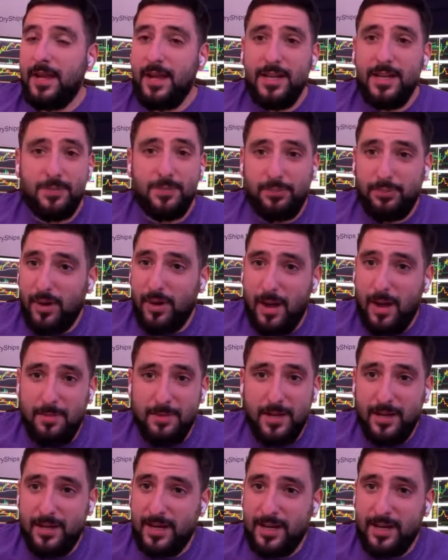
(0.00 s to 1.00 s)
it's
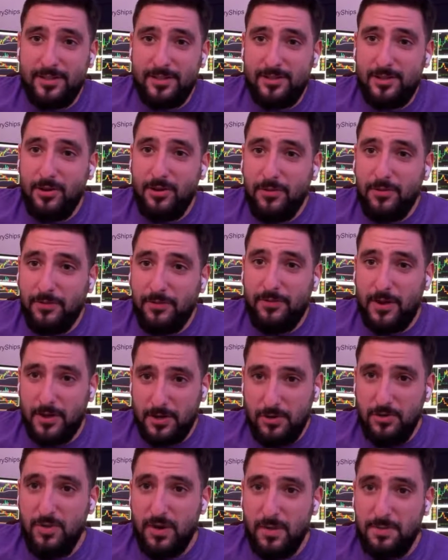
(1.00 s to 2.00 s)
probably going to continue to
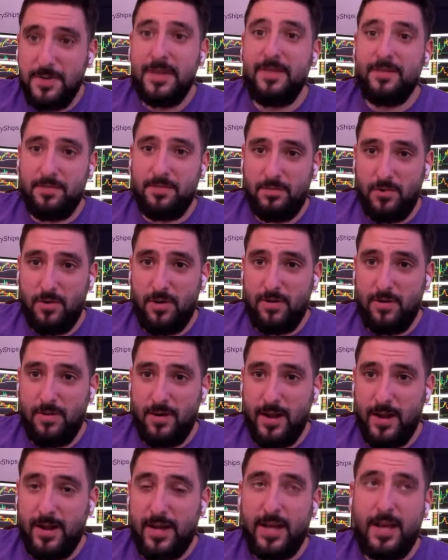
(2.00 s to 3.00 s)
fuck you up even more,
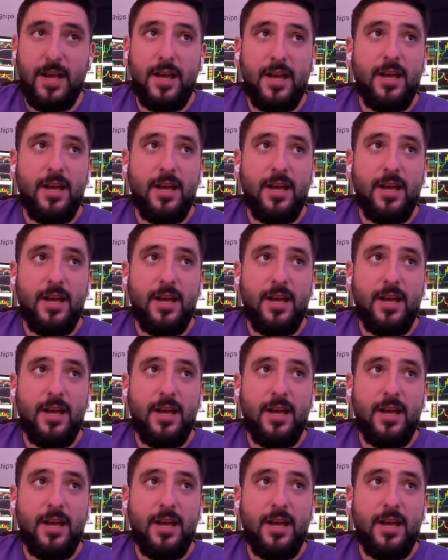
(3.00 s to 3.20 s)
right?